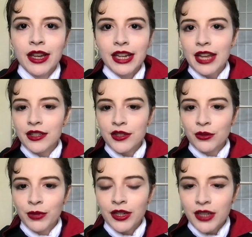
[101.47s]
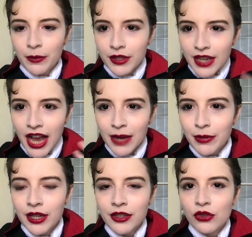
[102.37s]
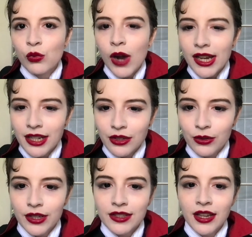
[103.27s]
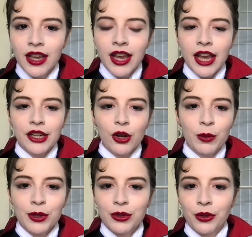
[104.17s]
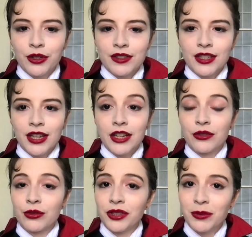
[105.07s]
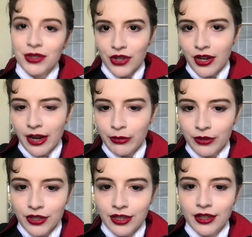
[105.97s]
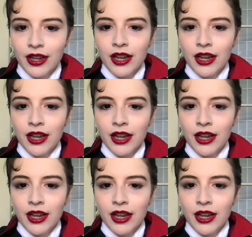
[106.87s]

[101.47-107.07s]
Ken soon picked up this high-pitched whining noise and opened the door to see a truly bizarre apparition,